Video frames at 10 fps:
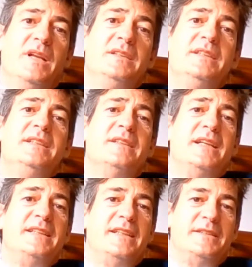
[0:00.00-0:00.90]

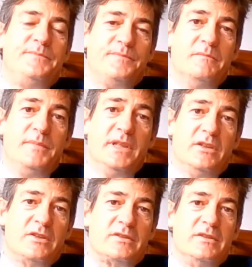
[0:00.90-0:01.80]
generated
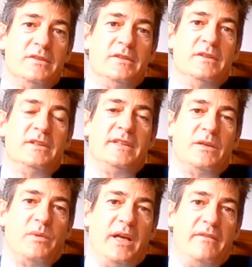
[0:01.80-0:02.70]
because the
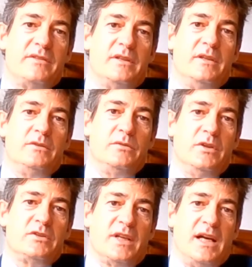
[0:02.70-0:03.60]
waves do
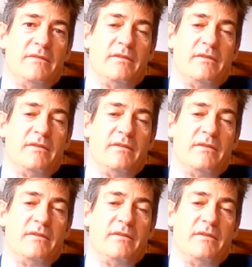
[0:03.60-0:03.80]
not have